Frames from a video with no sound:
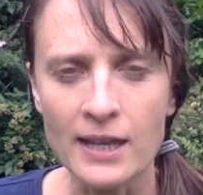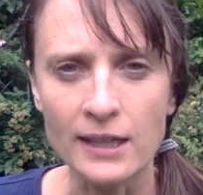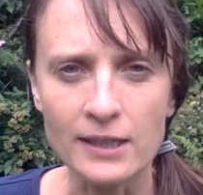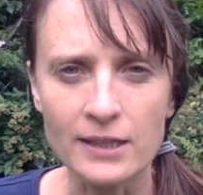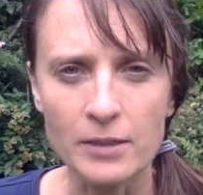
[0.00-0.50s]

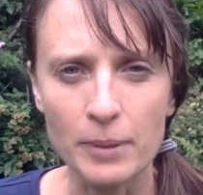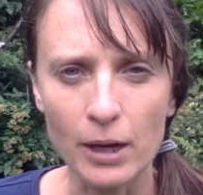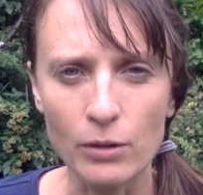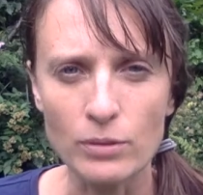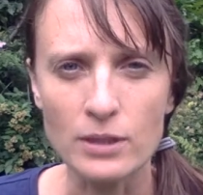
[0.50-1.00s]
is
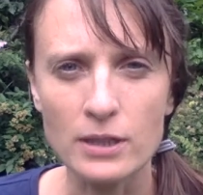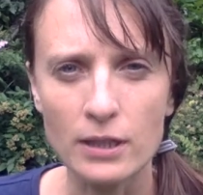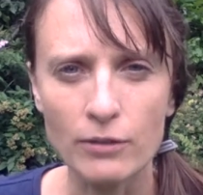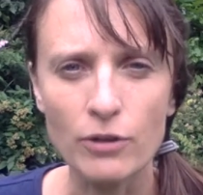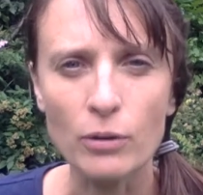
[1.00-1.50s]
about
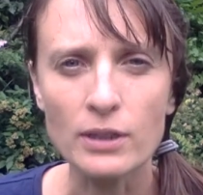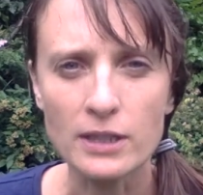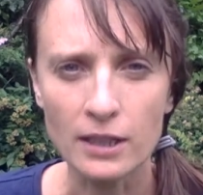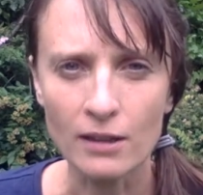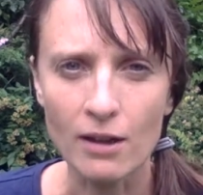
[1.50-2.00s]

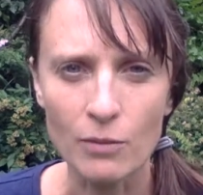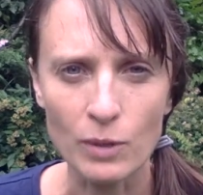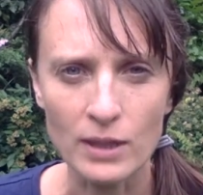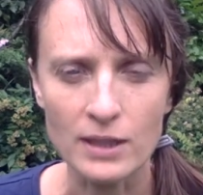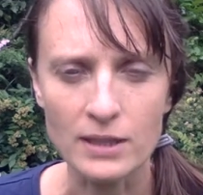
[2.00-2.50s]
focusing on
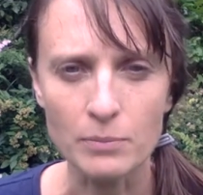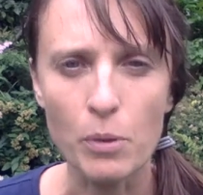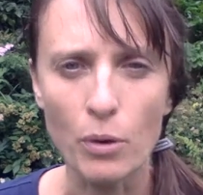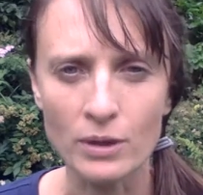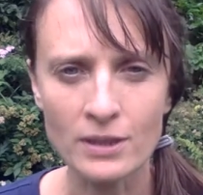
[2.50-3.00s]
what is
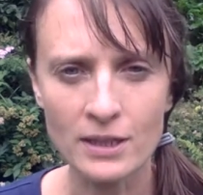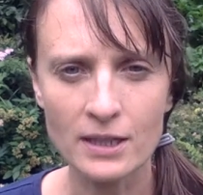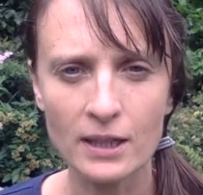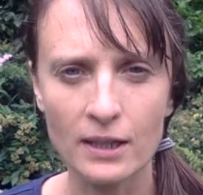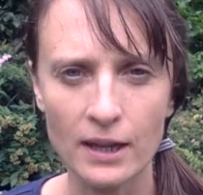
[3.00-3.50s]

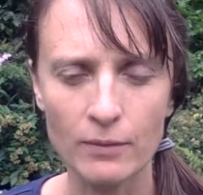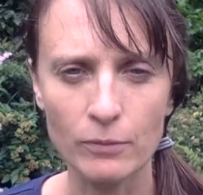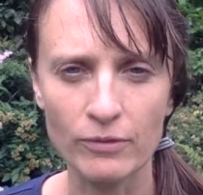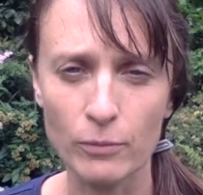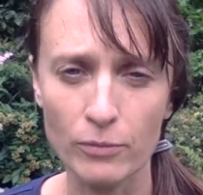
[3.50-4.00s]
important.
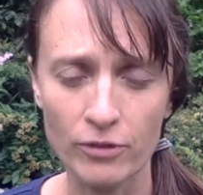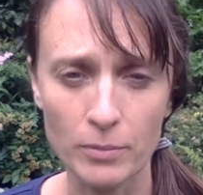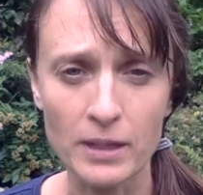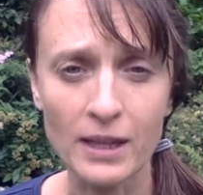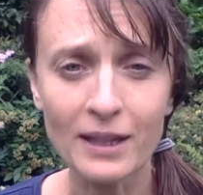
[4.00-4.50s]
And for
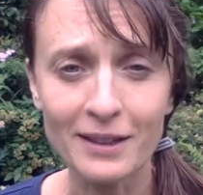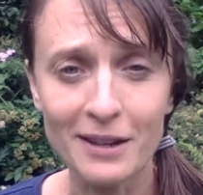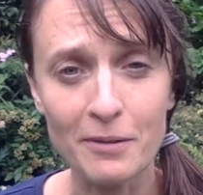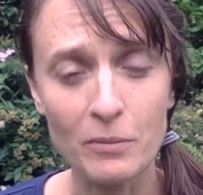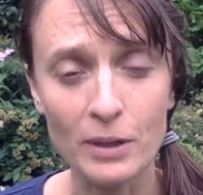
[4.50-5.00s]
me,
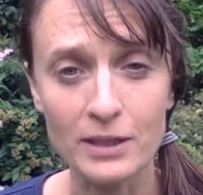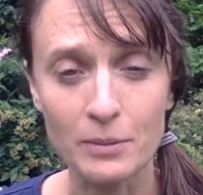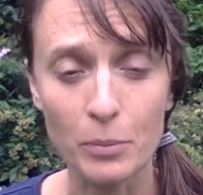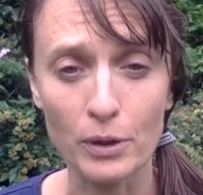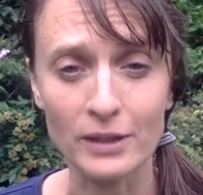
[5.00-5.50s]
what is
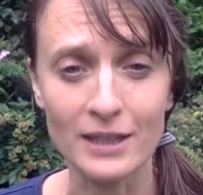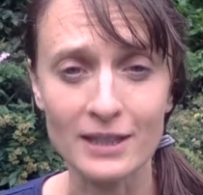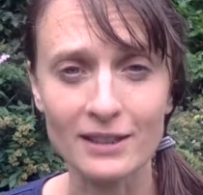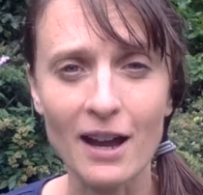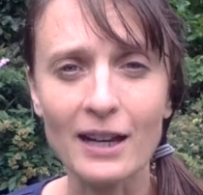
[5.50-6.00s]
important is
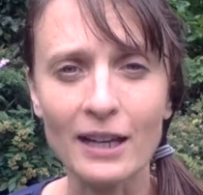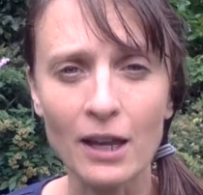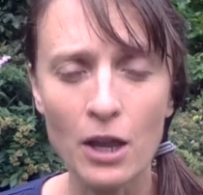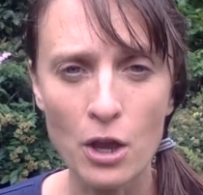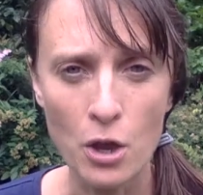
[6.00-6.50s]
aligning
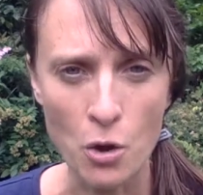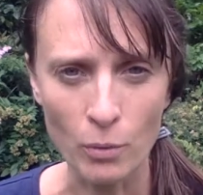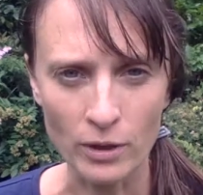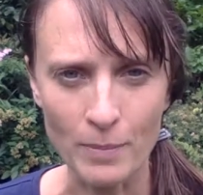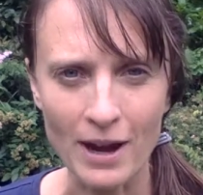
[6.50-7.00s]

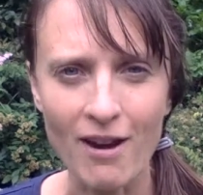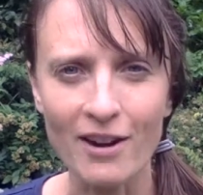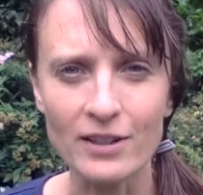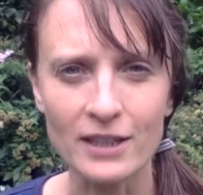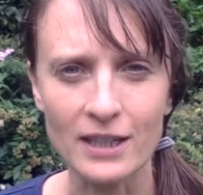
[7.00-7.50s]
with my
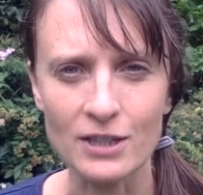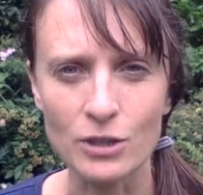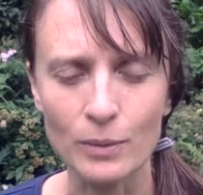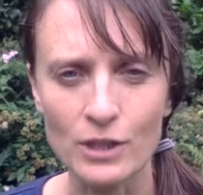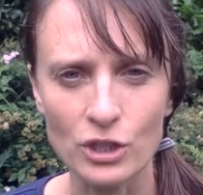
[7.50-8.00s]
heart and
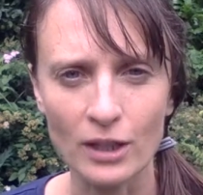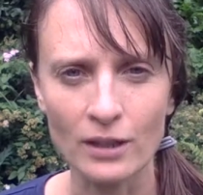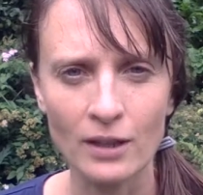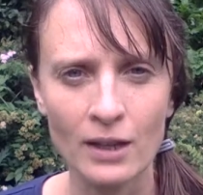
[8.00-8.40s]
intuition.